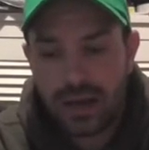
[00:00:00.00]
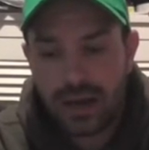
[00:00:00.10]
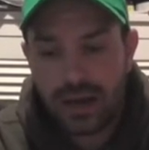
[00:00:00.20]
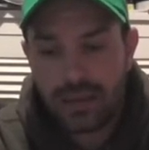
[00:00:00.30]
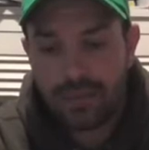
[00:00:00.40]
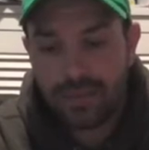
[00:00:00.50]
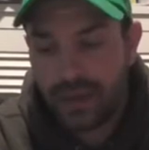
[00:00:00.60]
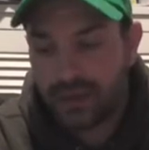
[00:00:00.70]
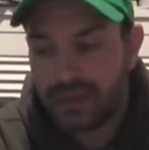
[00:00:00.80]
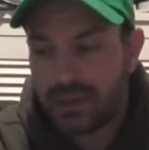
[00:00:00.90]
And
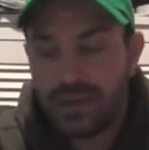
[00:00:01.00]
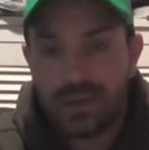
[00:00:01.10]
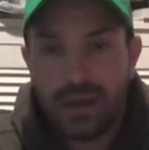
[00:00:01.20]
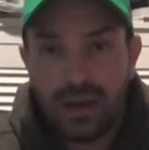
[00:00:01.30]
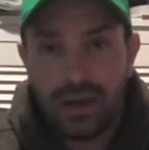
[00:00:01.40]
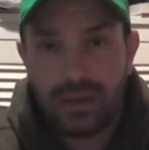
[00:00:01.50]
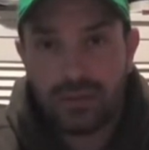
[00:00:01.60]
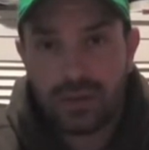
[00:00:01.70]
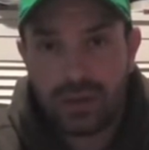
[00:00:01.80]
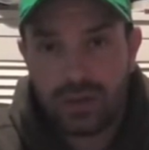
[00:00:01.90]
to do that,
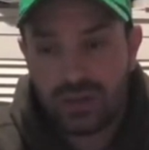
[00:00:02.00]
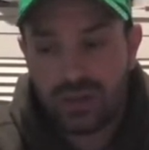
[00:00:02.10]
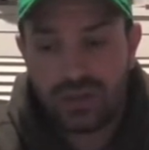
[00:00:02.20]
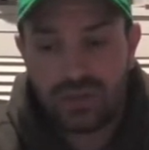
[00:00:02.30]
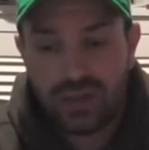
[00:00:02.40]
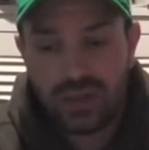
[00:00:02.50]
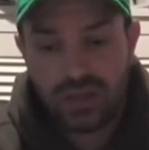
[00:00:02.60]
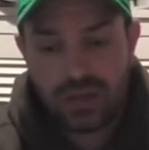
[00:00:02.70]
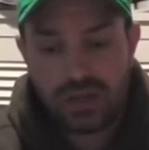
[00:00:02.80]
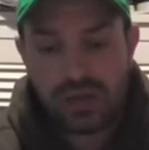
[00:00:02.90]
I'm going to just
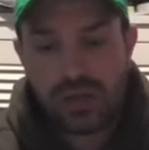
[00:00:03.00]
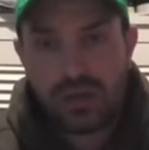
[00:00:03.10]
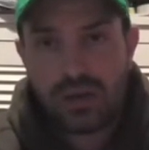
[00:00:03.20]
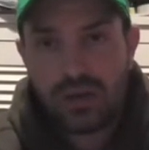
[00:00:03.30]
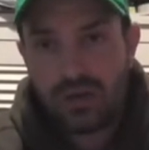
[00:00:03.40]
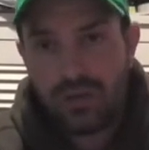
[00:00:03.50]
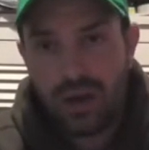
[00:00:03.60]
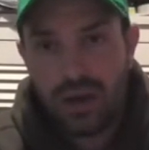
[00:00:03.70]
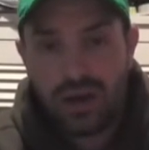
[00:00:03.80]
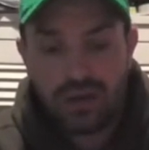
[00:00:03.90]
fish
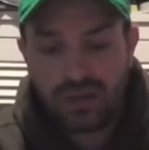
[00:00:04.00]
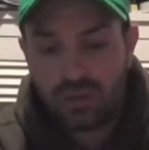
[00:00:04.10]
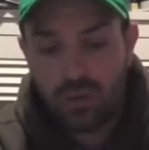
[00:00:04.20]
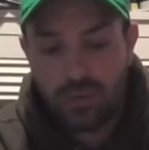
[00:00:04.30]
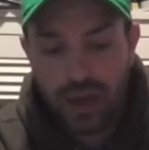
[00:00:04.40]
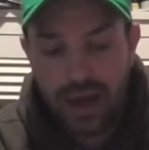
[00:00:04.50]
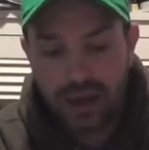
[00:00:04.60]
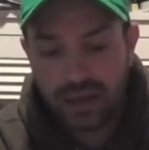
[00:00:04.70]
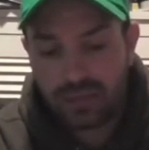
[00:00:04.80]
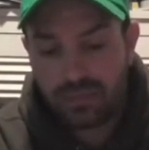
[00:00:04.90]
small
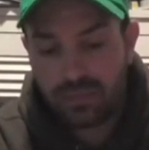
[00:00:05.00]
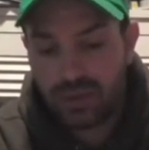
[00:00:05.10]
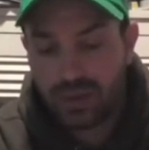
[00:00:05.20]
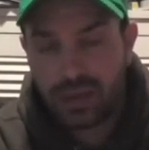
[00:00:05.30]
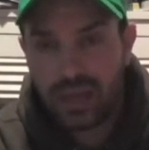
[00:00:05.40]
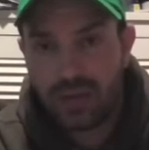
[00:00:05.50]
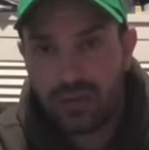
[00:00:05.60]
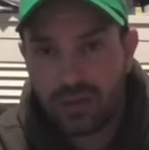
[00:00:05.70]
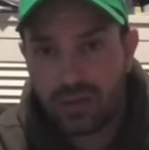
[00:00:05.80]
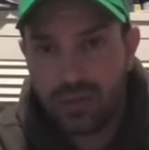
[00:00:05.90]
bags, put a kilo
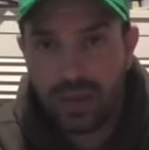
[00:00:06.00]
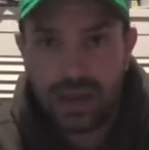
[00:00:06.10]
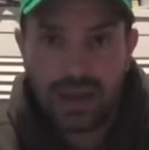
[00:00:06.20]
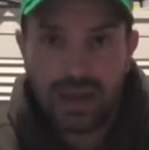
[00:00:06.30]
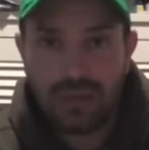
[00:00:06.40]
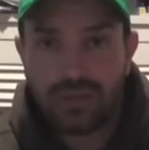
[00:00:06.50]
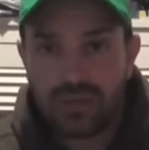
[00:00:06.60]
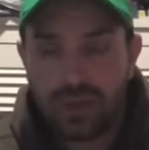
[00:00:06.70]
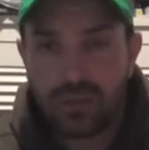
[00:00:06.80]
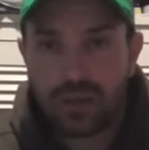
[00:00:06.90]
or so of bait in every
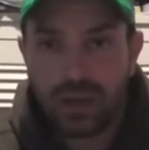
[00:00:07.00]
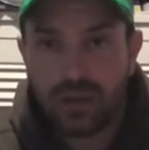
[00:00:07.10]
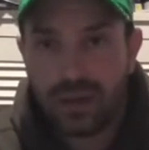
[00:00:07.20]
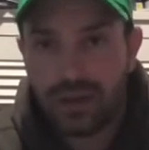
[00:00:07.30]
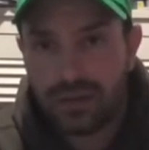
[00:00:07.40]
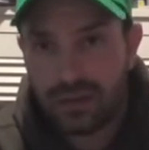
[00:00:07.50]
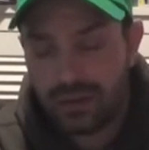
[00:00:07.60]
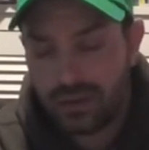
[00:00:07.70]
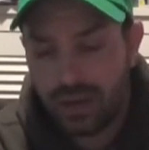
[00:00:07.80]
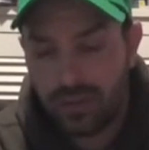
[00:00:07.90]
time I go in
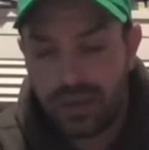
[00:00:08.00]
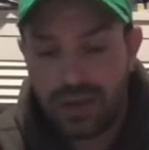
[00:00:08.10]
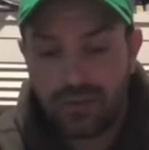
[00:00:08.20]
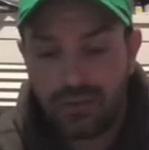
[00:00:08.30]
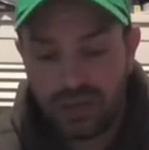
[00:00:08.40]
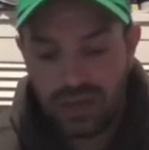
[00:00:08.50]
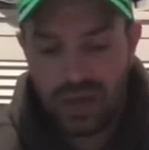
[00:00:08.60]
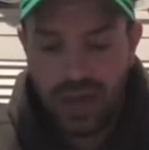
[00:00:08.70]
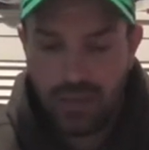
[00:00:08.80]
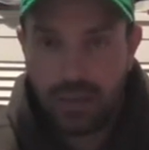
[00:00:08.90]
up there, fish
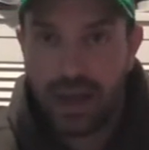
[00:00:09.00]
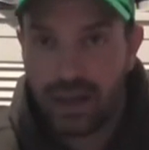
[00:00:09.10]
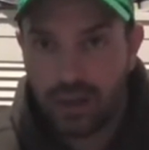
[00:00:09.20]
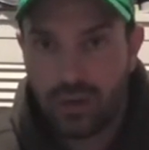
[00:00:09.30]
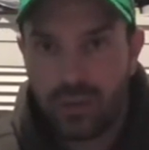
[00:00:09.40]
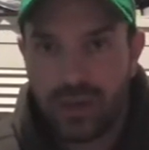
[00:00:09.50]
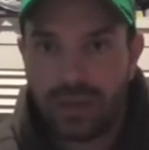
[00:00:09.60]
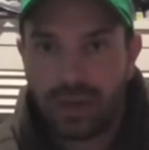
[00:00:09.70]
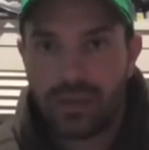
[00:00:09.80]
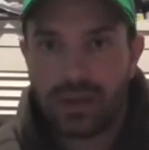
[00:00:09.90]
a peg a
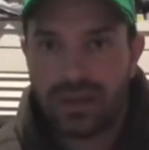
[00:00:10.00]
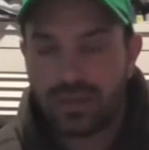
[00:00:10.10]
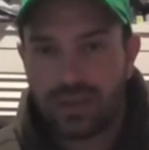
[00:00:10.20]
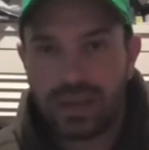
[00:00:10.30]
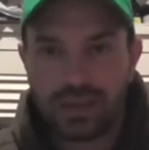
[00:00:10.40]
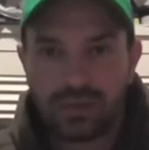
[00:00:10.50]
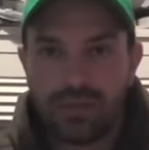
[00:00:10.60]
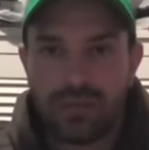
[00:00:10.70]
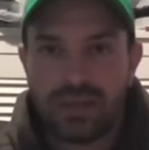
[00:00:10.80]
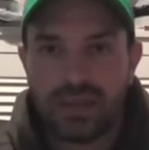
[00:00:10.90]
week. I mean, like, it gets very
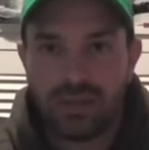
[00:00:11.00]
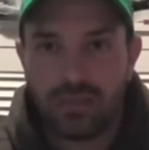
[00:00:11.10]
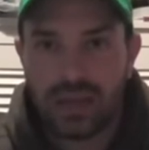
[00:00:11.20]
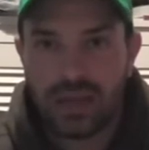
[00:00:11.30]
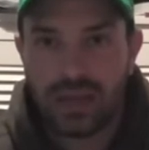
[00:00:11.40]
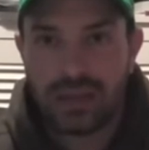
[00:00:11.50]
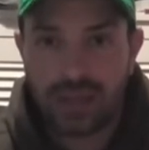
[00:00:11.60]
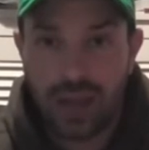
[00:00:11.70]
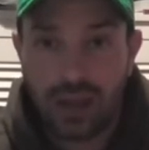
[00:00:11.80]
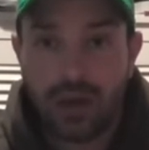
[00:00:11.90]
busy at the weekends.
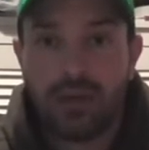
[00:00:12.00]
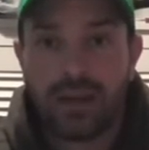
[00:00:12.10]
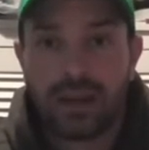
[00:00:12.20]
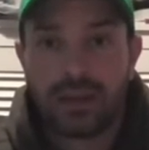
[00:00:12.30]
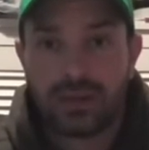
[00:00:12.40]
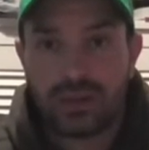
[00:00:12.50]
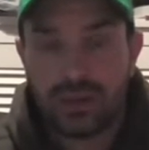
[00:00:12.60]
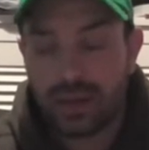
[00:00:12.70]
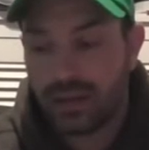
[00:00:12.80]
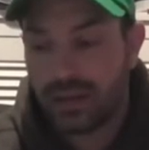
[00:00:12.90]
You get a lot of anglers
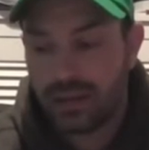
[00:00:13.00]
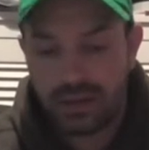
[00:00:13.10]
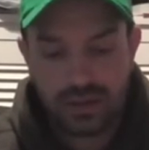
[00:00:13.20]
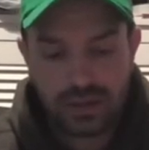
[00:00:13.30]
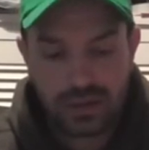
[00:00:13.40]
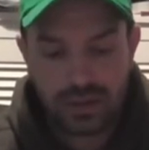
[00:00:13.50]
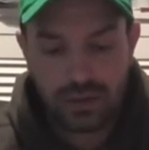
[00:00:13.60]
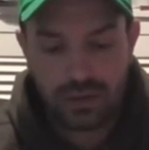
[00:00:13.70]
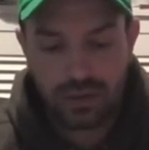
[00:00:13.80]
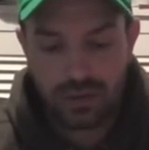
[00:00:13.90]
on there,
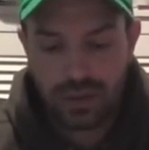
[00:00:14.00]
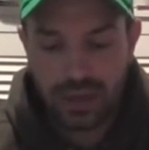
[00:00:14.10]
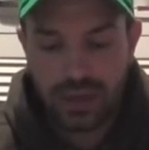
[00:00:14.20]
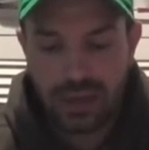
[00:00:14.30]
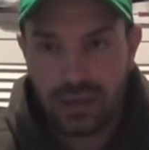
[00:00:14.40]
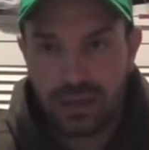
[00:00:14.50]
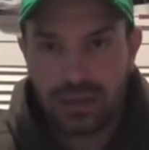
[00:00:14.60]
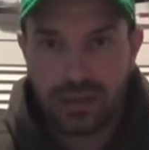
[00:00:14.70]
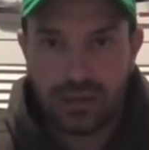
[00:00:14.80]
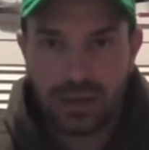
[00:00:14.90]
so
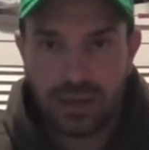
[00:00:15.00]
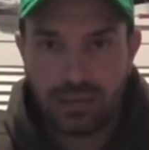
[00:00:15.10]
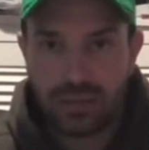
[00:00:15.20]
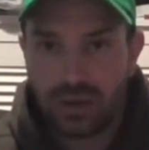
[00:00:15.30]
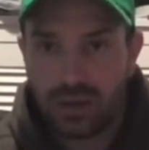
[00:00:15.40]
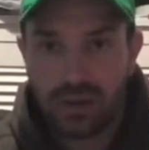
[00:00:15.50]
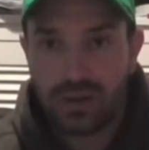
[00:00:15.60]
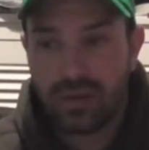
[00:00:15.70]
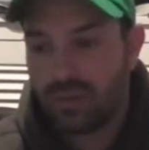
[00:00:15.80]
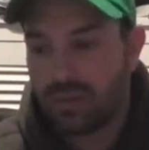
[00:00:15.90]
you're going to
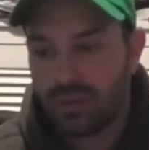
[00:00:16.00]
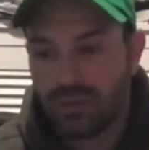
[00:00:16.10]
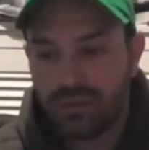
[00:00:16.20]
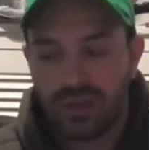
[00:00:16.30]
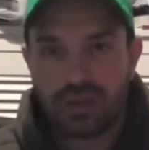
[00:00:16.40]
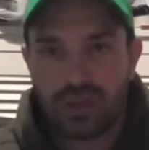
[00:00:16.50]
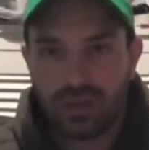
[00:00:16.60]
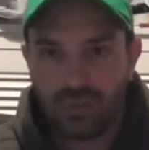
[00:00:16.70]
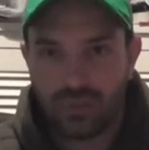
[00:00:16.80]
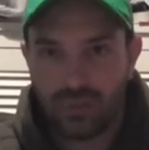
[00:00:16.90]
end up with people fishing
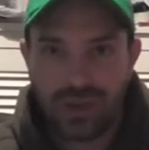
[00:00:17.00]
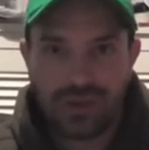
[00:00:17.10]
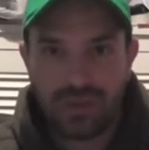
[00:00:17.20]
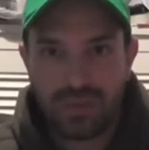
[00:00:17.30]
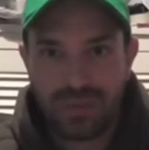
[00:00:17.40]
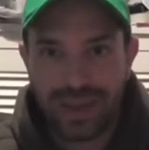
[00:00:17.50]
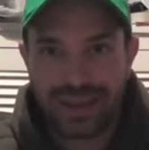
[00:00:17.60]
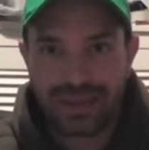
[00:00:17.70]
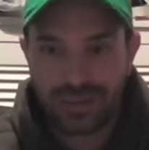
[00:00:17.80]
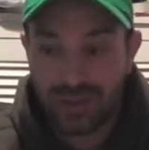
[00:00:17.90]
on where you've been
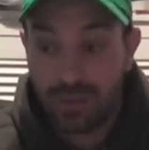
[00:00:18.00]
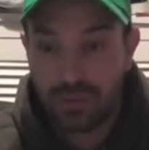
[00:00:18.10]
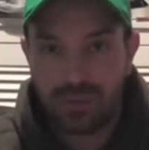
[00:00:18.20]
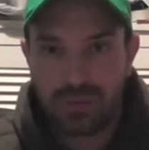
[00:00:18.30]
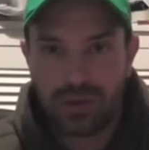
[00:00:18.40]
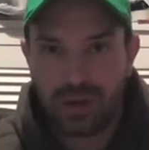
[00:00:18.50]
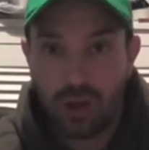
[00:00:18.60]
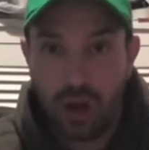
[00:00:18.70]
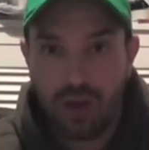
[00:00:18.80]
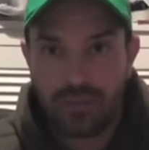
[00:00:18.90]
baiting. So there's no point in putting a
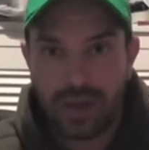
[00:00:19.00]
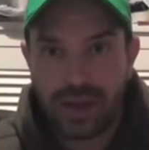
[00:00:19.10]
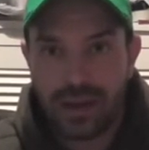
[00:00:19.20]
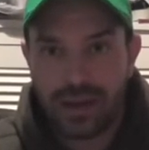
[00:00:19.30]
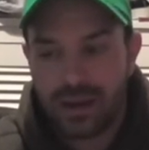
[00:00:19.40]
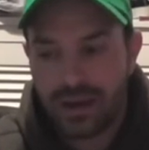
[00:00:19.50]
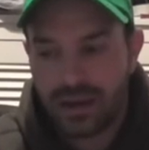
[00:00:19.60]
lot of bait in.